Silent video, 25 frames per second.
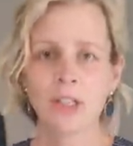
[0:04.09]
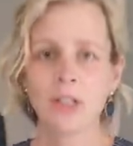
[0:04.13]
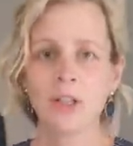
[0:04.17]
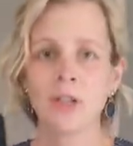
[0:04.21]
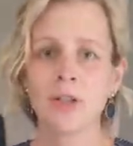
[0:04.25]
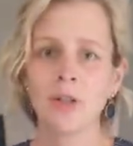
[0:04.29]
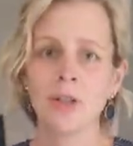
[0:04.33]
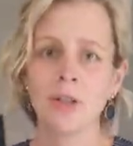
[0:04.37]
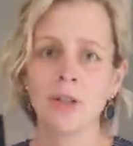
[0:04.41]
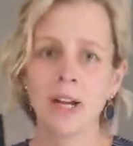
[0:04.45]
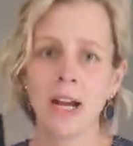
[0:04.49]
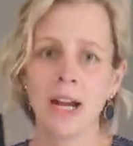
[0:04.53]
to
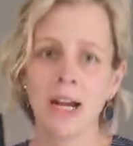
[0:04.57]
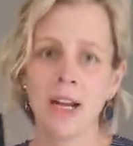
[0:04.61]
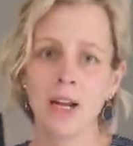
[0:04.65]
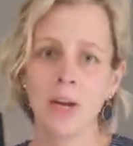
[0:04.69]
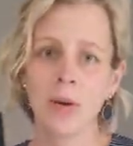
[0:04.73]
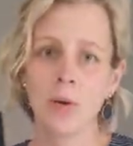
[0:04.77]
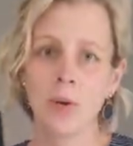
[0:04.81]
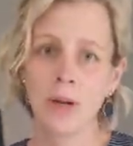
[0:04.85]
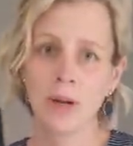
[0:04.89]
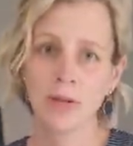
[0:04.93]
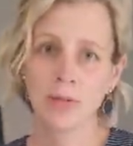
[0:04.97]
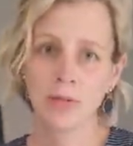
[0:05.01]
do a
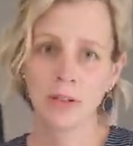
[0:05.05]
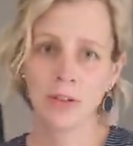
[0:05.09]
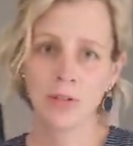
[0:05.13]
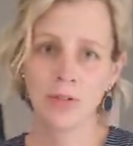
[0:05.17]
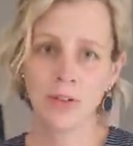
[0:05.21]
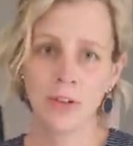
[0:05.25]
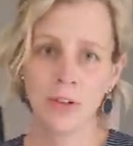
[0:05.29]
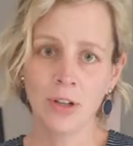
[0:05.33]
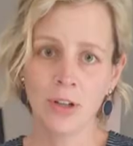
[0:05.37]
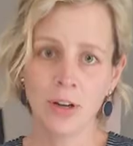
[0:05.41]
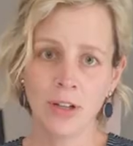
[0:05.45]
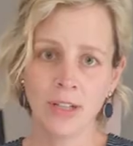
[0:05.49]
quick
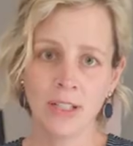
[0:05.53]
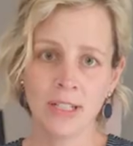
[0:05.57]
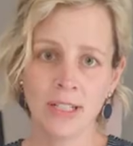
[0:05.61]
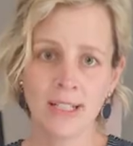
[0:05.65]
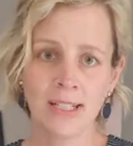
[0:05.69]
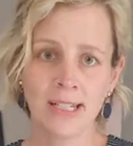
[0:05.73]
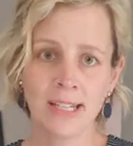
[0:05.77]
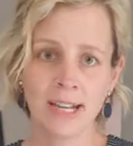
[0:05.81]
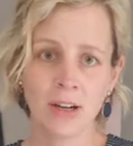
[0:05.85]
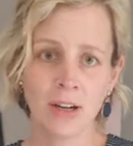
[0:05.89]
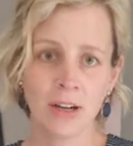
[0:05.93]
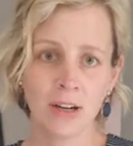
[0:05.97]
review on the
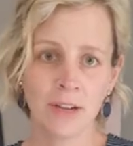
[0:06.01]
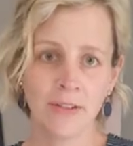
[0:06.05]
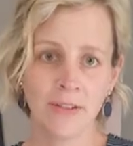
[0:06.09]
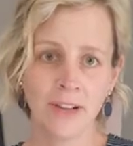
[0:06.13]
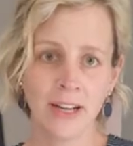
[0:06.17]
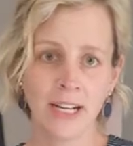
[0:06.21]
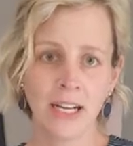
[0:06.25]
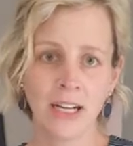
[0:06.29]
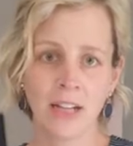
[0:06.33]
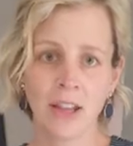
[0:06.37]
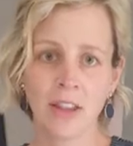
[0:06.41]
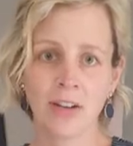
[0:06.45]

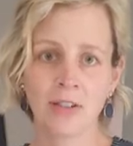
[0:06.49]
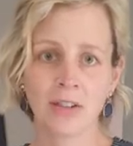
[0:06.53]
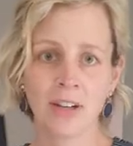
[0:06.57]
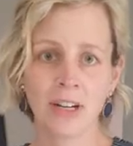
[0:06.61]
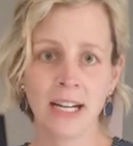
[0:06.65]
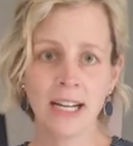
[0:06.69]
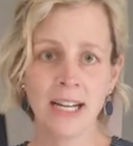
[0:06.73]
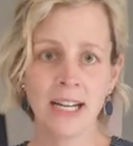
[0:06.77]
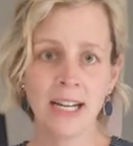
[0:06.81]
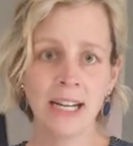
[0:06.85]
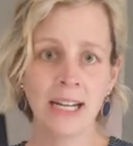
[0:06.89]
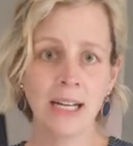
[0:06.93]
Seraphine
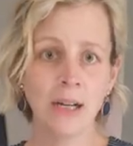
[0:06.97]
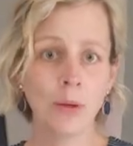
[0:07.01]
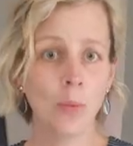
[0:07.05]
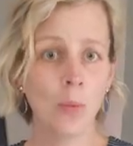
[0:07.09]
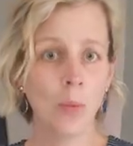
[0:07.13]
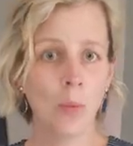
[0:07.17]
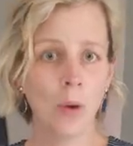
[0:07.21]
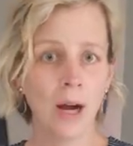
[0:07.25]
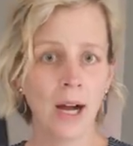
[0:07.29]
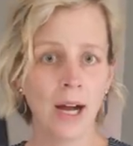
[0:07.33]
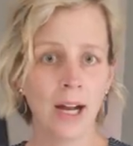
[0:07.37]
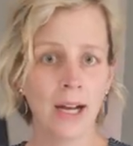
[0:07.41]

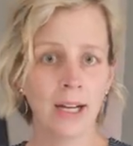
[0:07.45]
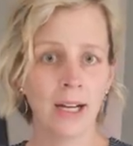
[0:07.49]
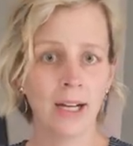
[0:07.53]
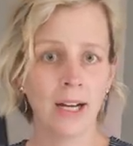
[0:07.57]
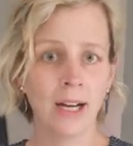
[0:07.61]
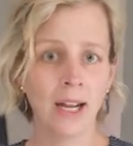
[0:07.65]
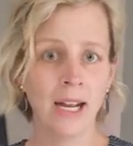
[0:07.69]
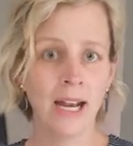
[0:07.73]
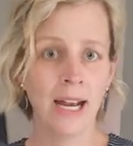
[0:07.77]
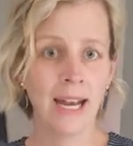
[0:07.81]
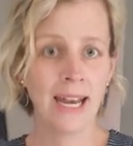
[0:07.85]
3-in-1